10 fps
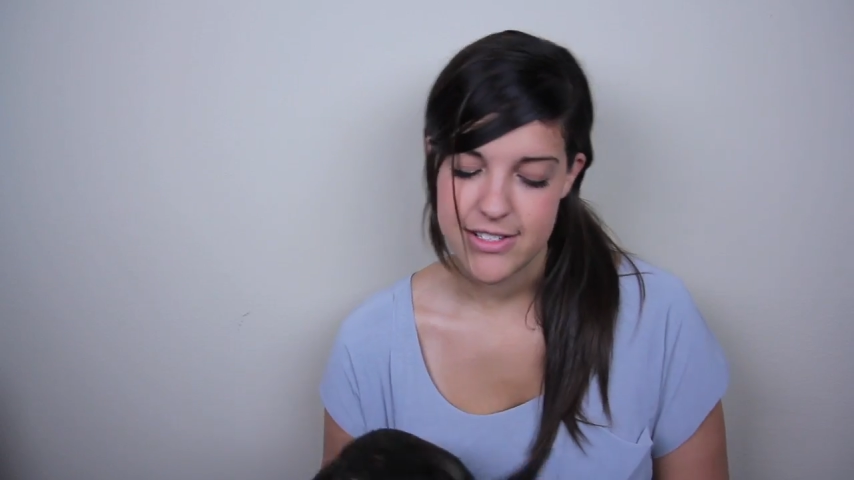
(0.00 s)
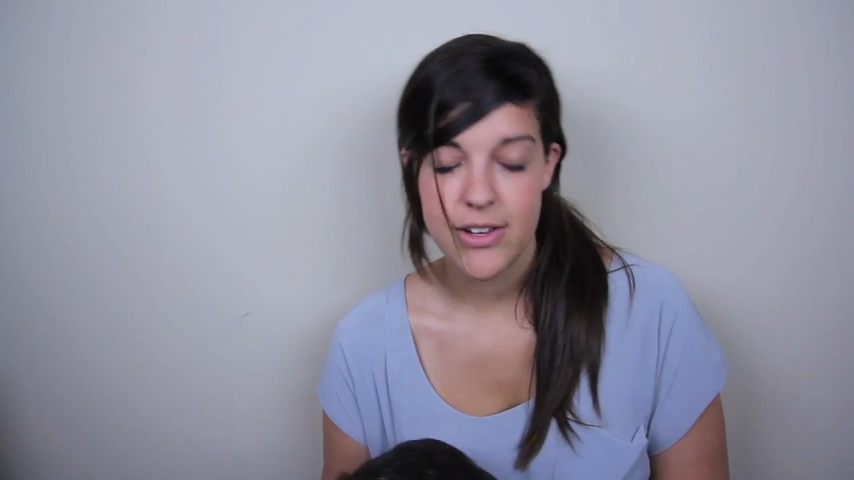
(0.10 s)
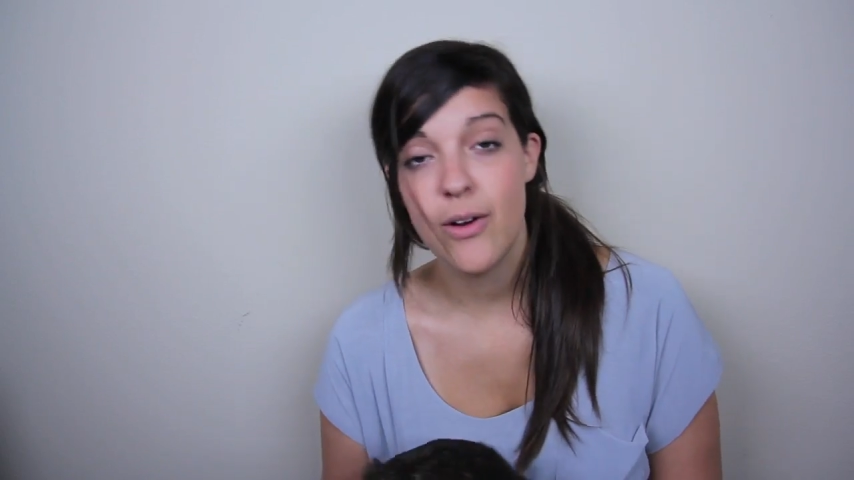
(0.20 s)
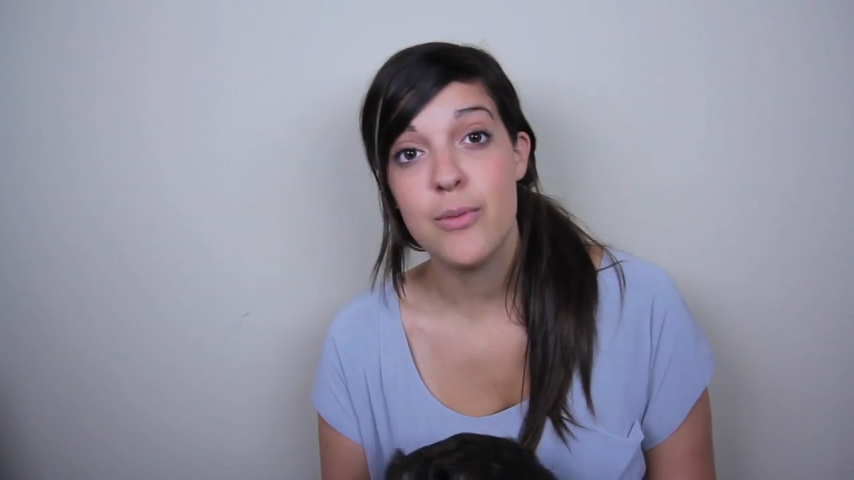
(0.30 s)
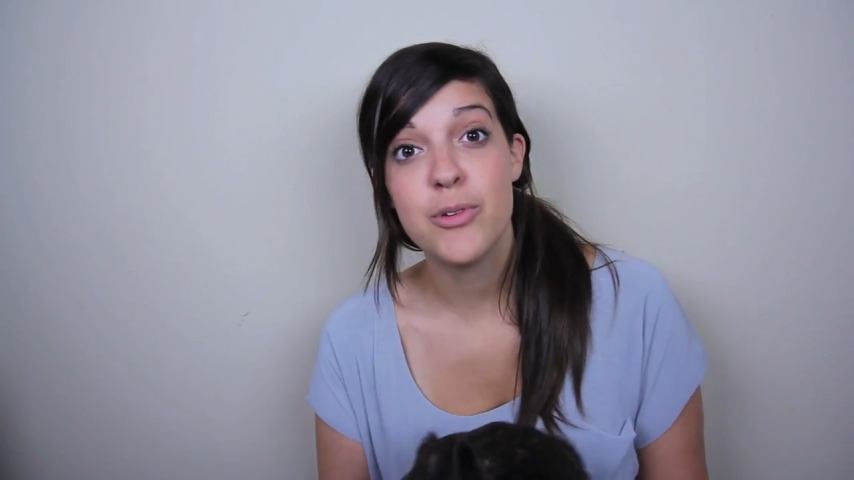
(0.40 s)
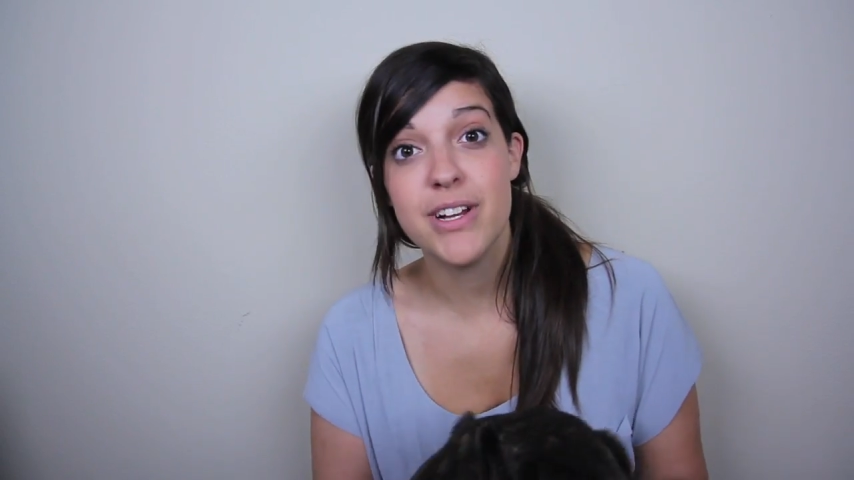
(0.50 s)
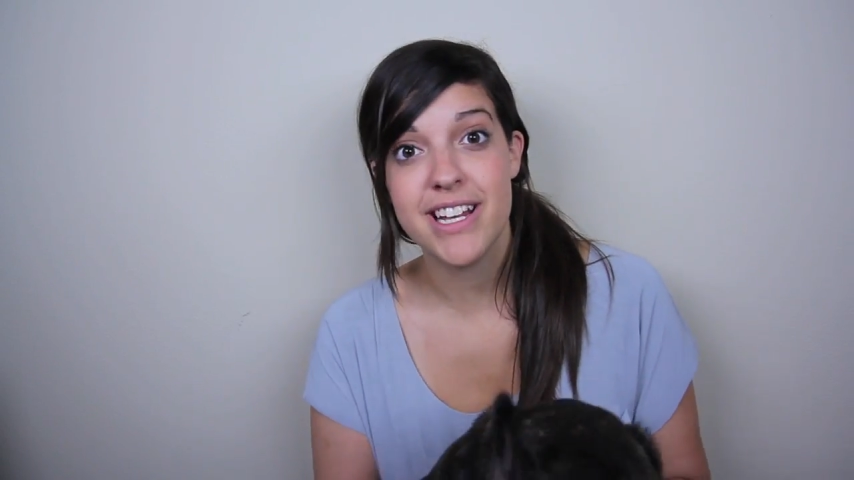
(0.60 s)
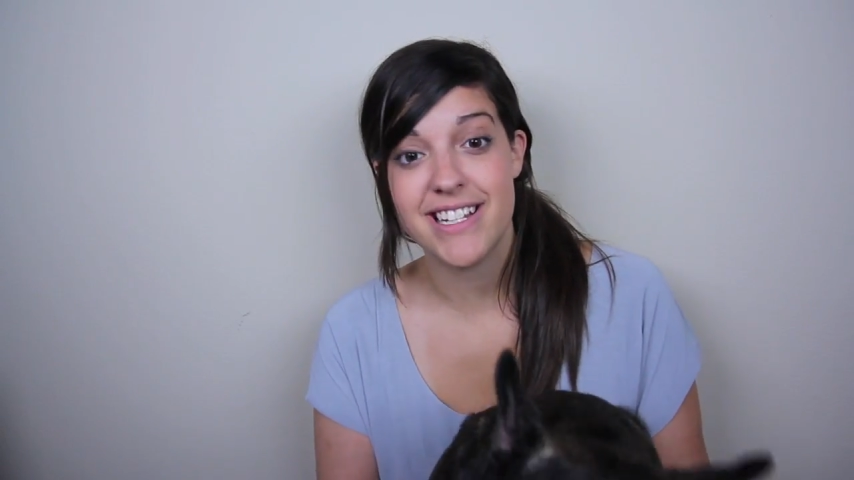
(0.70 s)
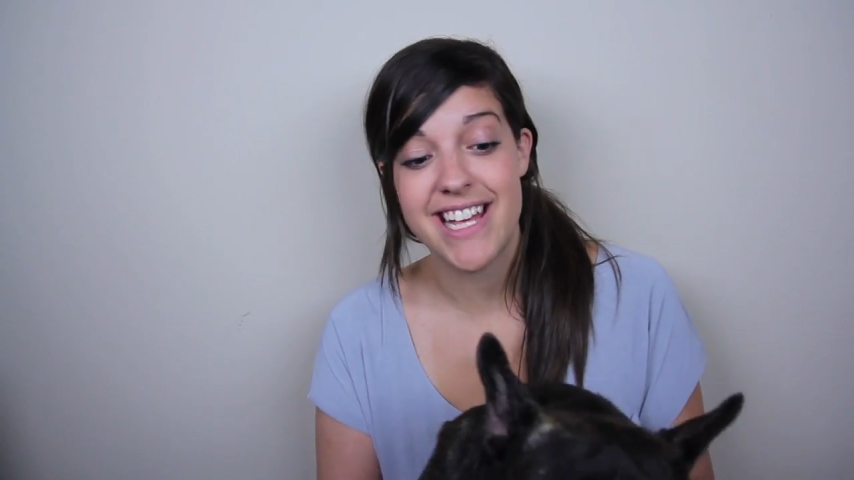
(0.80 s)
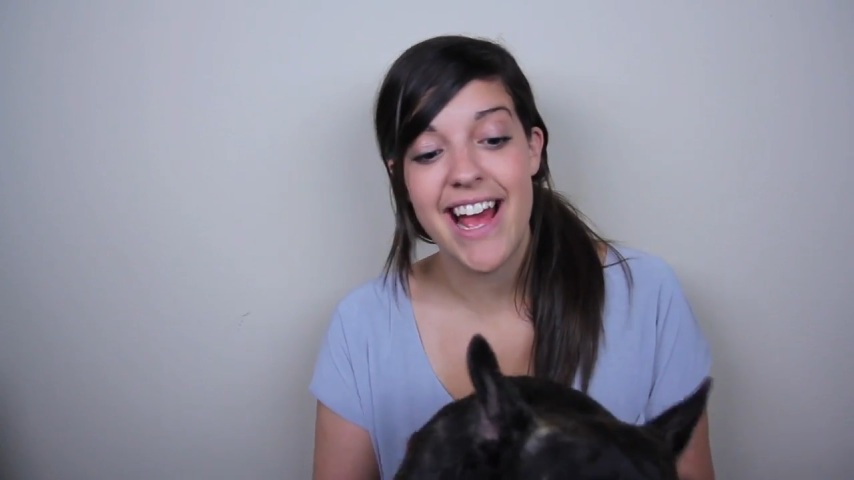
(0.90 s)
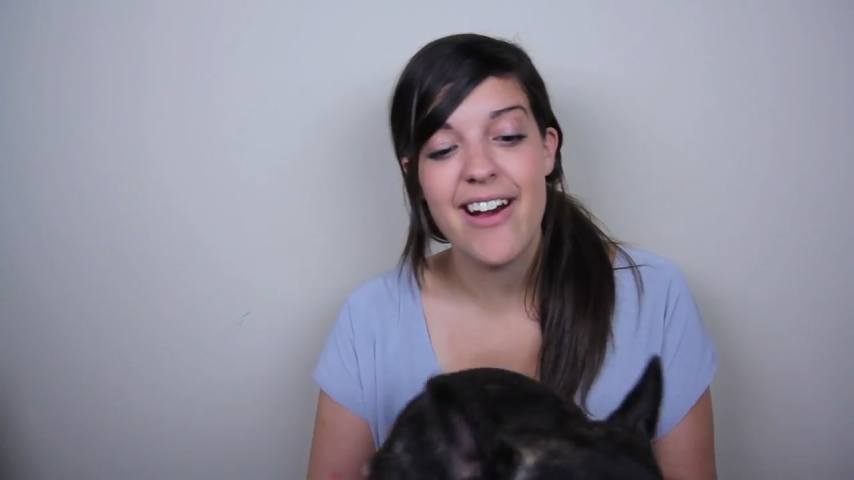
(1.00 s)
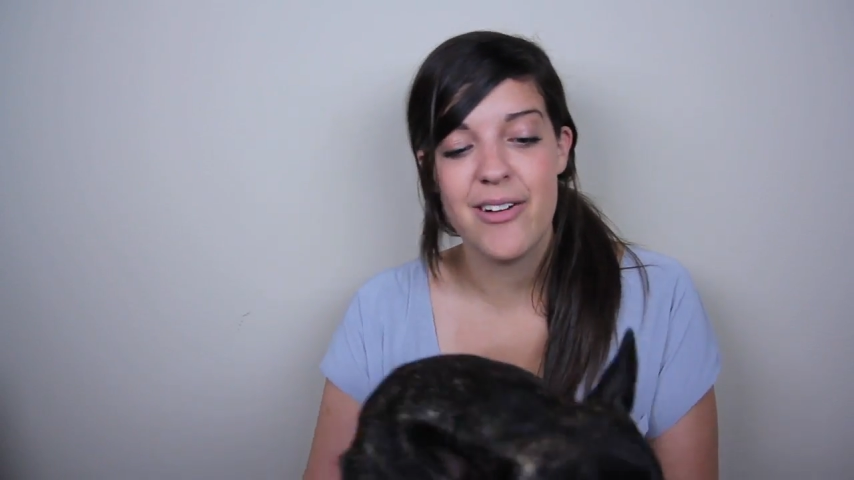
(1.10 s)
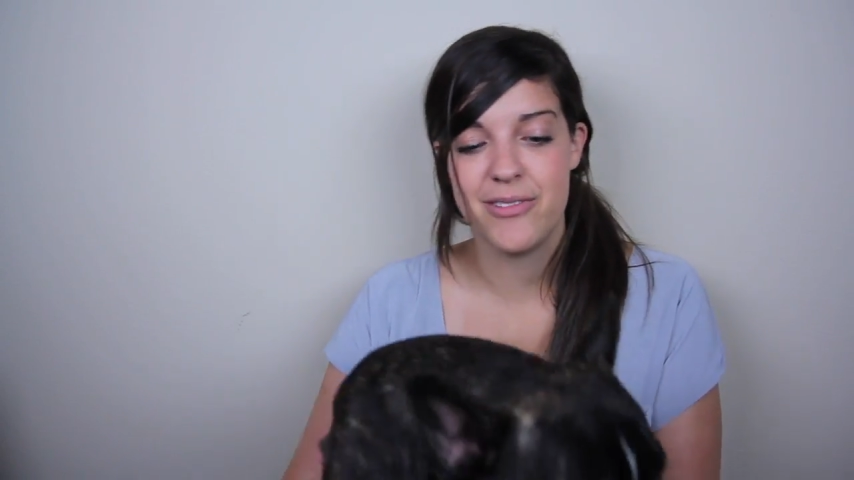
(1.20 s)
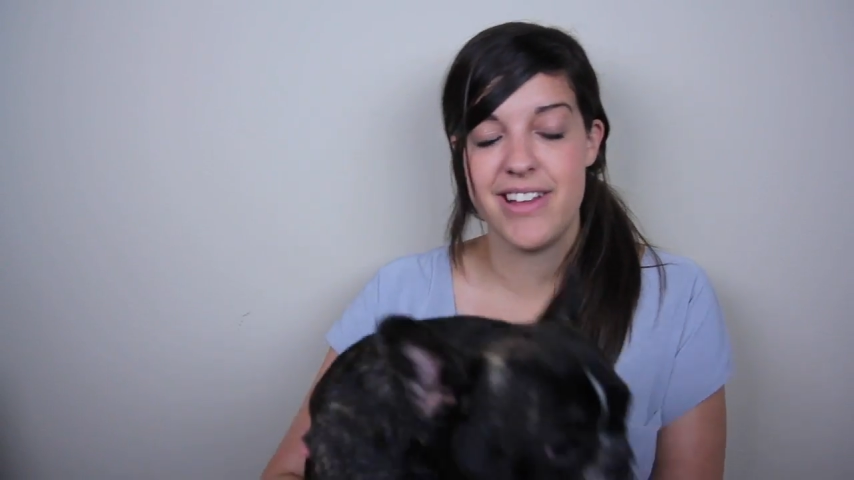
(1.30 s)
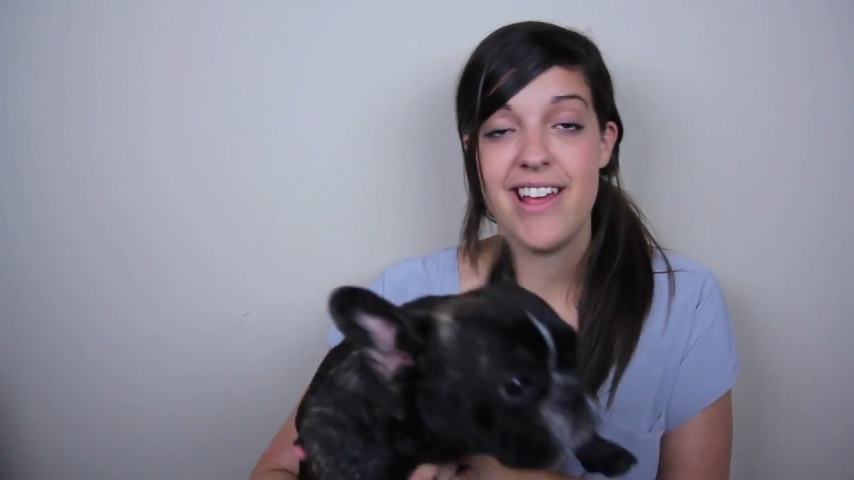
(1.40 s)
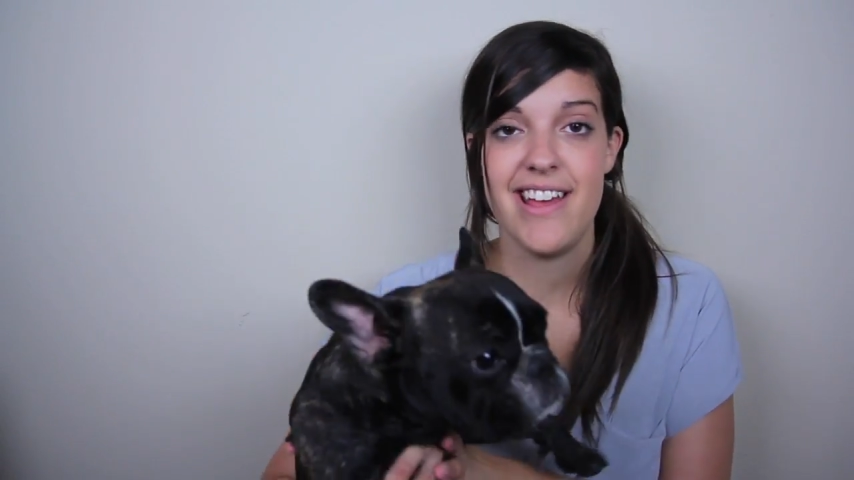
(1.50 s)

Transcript: So I'm going out of town